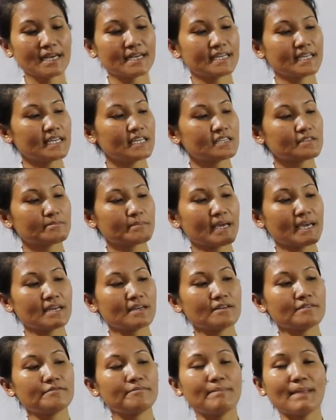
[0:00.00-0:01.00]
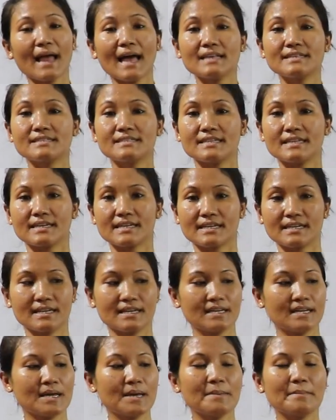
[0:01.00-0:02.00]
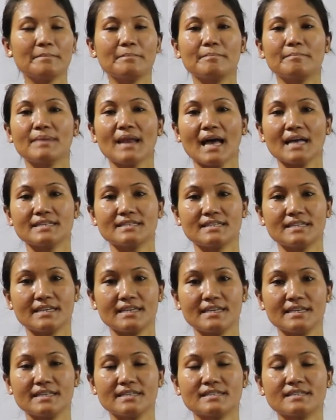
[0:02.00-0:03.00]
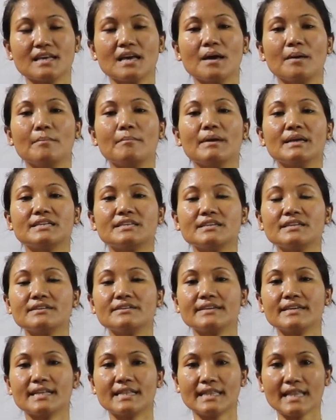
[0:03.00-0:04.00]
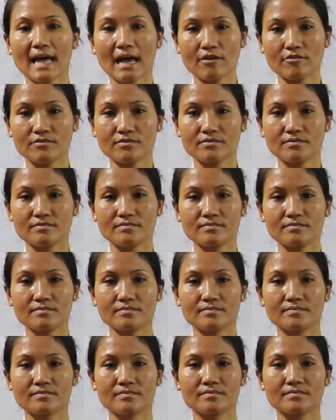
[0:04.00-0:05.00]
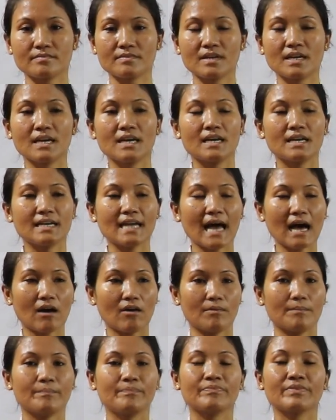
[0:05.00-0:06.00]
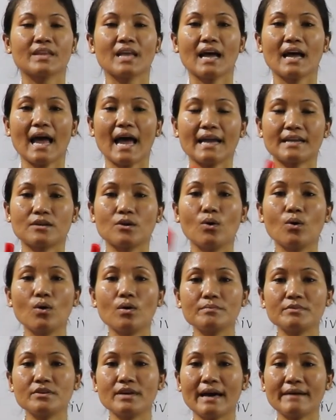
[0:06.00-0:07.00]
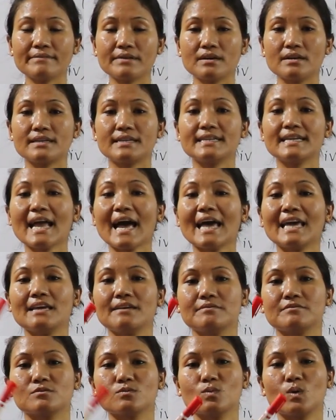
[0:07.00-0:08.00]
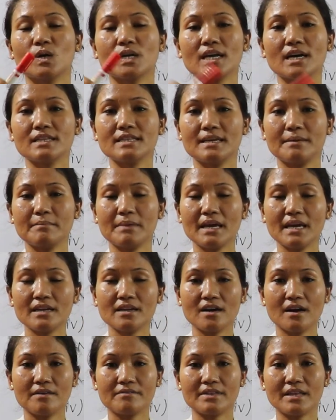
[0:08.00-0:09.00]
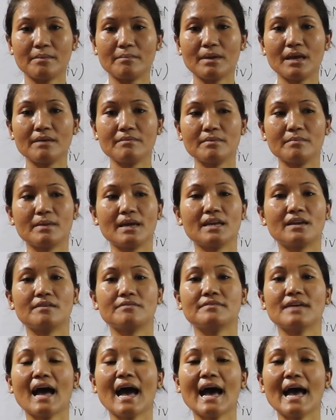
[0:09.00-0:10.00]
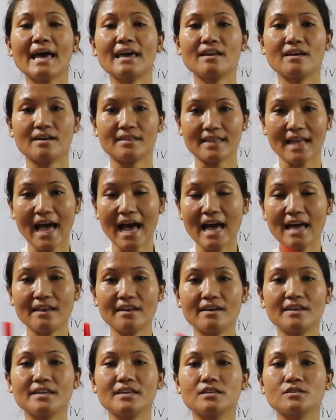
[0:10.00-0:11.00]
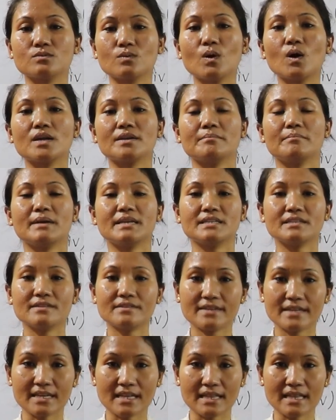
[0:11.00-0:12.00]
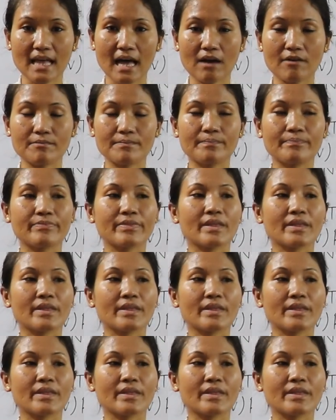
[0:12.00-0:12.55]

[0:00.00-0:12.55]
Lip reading: Tea is made of plastic. Plastic is material noun. Now, at home you have got knives. What are they made of? They may be made of iron. Iron is what? Material noun.